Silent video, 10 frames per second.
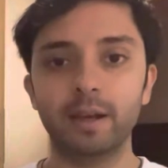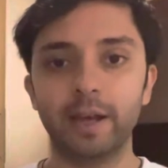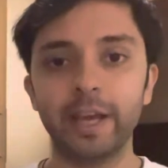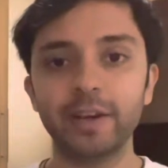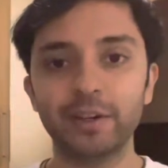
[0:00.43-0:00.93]

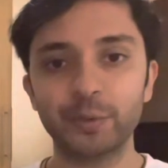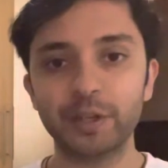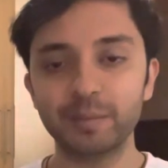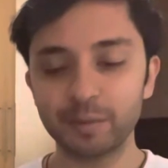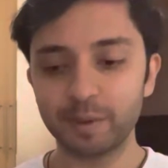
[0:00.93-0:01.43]
Hey guys,
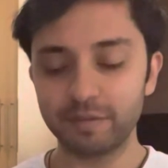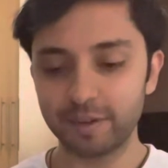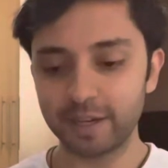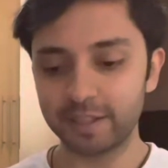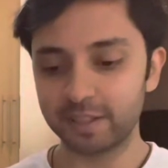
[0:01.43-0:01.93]
welcome to my
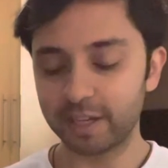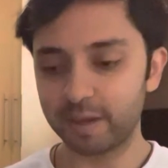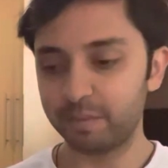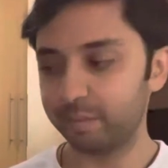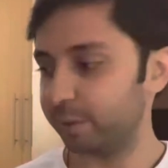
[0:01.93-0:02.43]
first
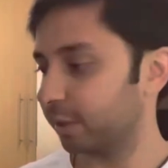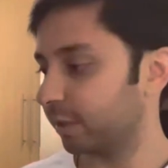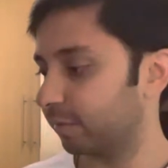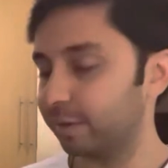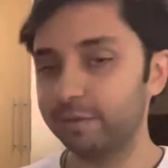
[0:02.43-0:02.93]

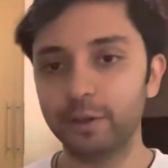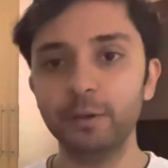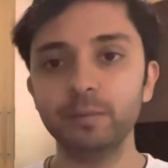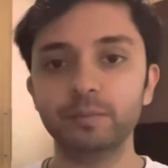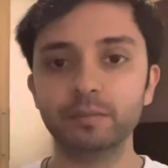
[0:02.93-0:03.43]
book
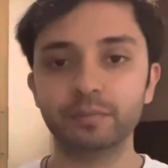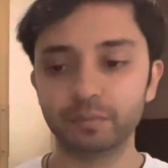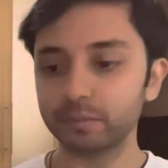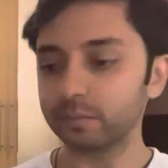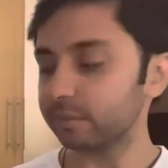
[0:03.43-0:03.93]
review.
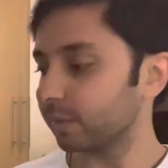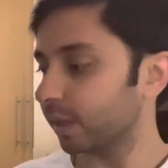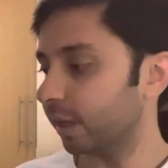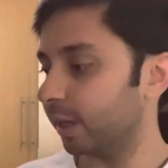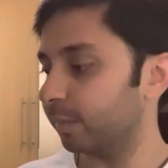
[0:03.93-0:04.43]

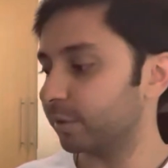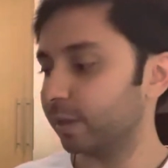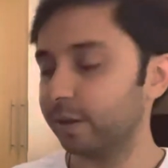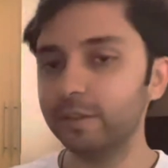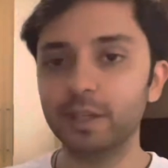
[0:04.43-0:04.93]

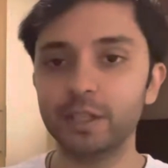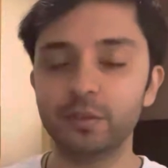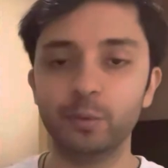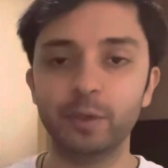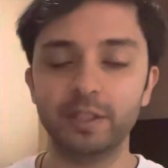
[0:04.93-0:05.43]
So over the last
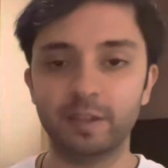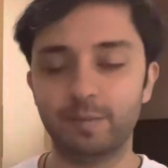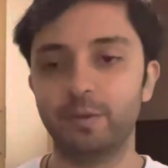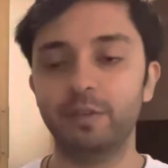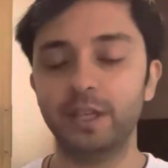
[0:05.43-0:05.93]
few weeks, I've
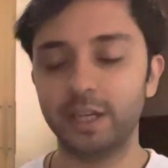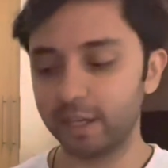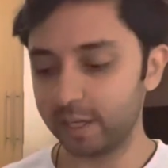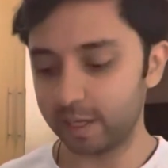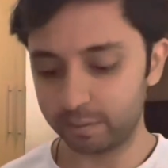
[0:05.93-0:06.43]
been
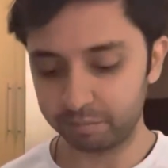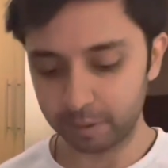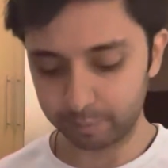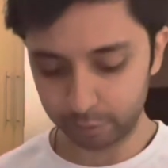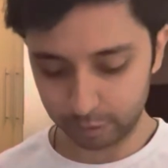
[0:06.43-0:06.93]
reading a
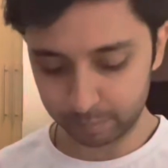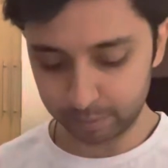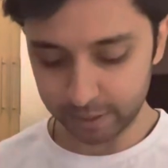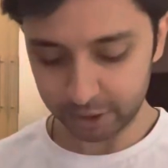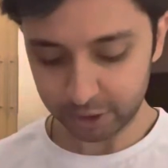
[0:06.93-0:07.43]
book
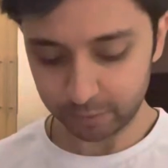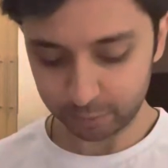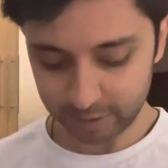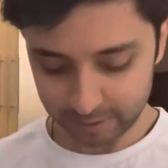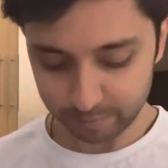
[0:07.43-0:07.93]
by Sheryl
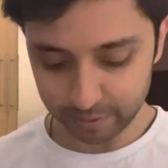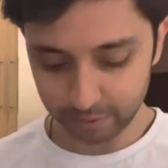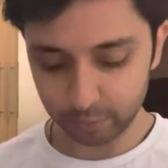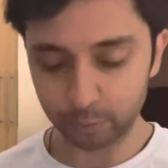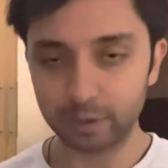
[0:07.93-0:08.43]

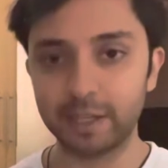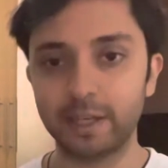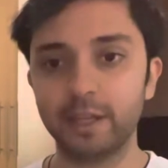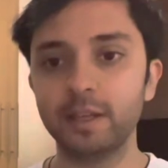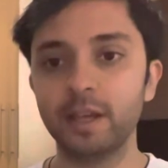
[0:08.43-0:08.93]
Sandberg called
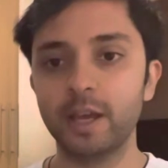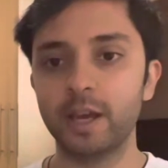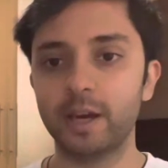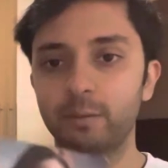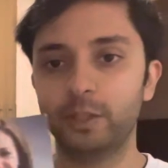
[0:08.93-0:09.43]
Lean In,
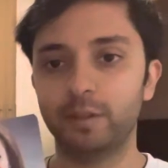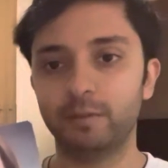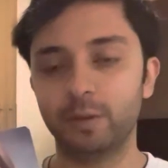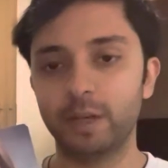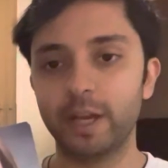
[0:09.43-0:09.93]
which
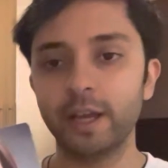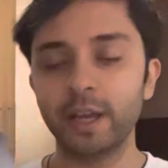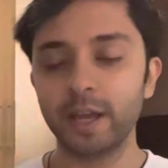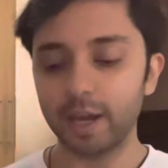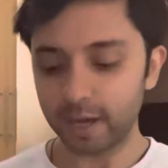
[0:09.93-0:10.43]
I've got here.
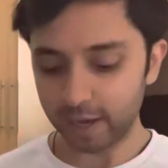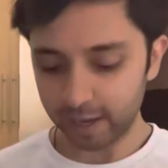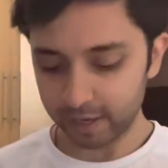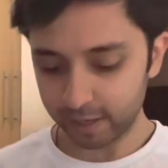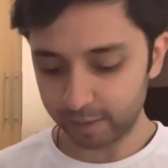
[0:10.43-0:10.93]

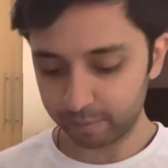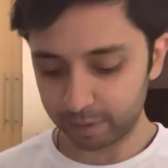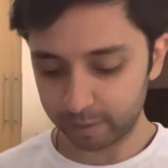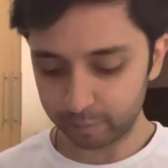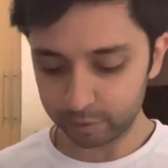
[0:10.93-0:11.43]
And
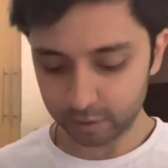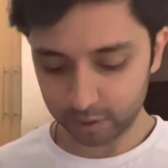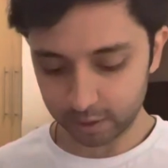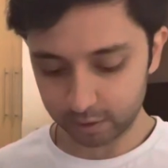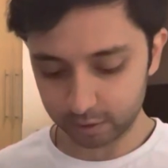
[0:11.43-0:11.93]
I'm just
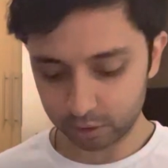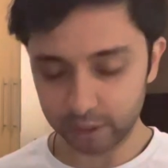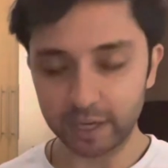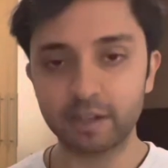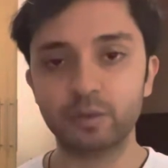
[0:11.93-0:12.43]
going to
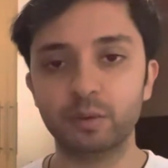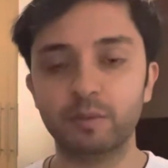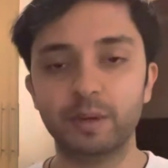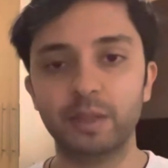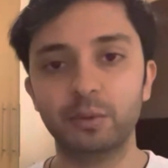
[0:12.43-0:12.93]
share sort
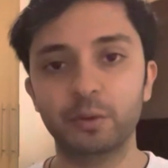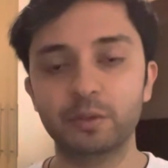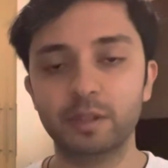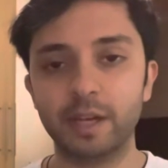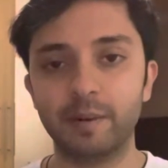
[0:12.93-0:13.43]
of my
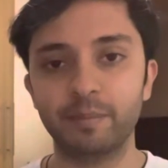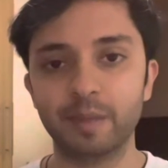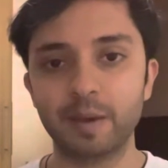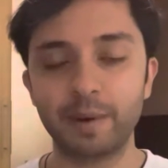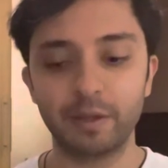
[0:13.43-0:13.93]
thoughts
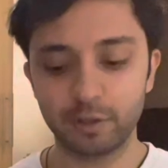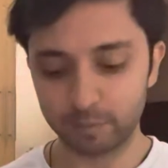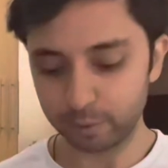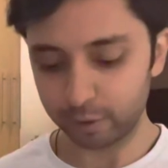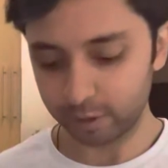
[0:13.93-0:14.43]
about this
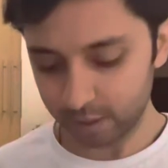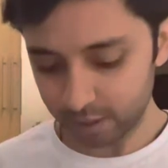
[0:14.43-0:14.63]
book.